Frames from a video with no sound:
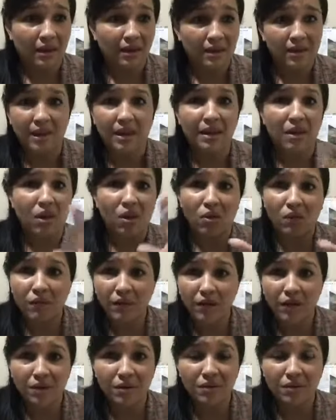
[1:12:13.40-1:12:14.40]
thing over
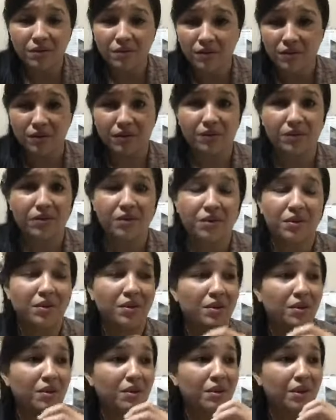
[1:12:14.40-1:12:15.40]
and over,
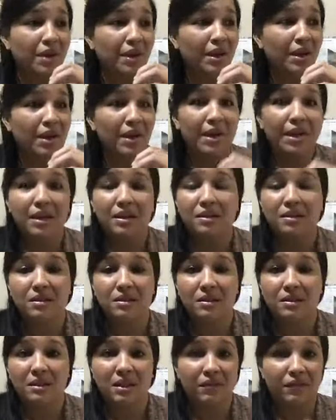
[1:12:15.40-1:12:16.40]
or
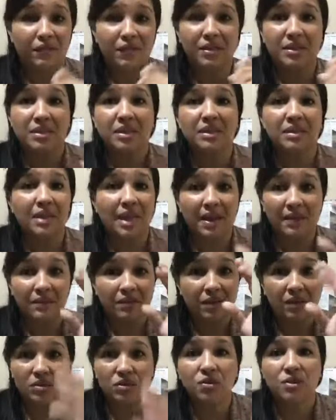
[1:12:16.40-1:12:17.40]
the first thing
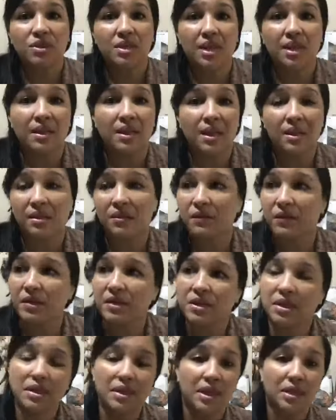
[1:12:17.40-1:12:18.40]
after you say that, the
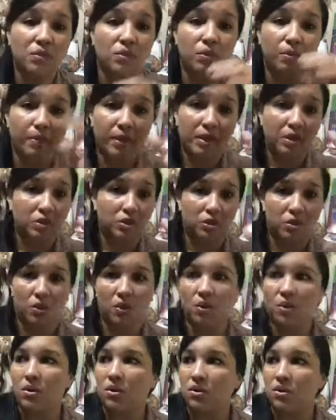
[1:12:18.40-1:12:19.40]
first thing that you
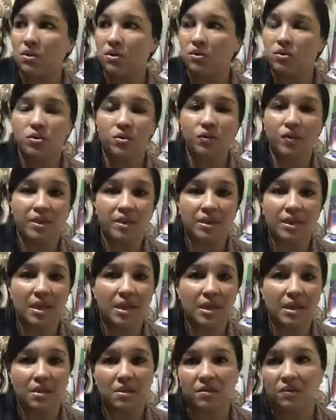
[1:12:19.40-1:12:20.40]
picture or you
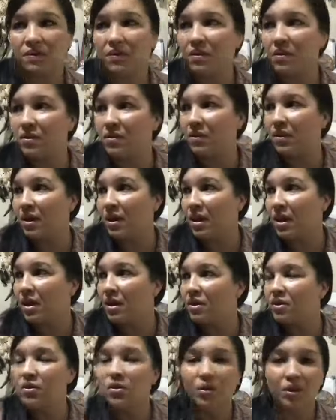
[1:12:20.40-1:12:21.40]
receive or
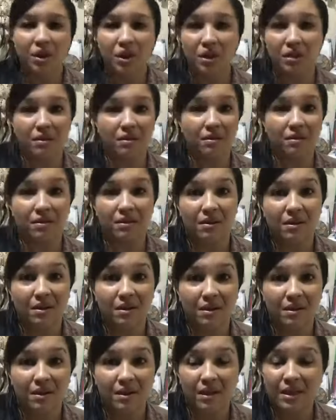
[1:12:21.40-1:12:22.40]
you hear
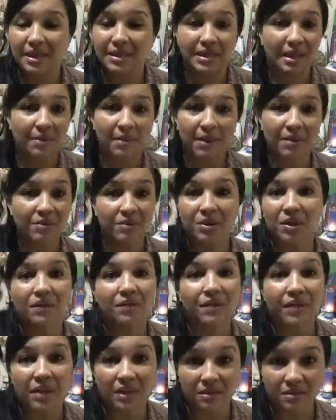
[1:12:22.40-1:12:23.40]
is about
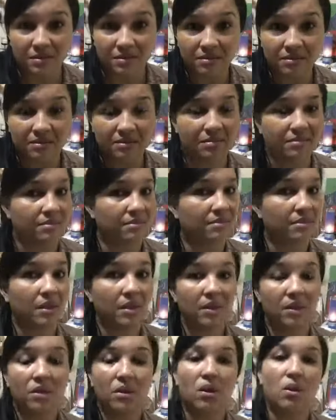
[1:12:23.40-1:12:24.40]
something.
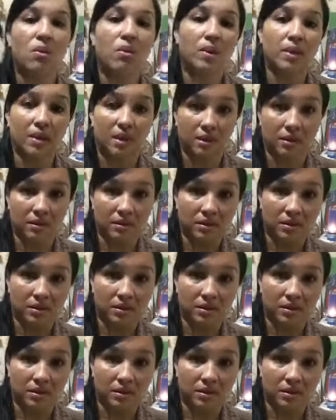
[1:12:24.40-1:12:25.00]
Go with that.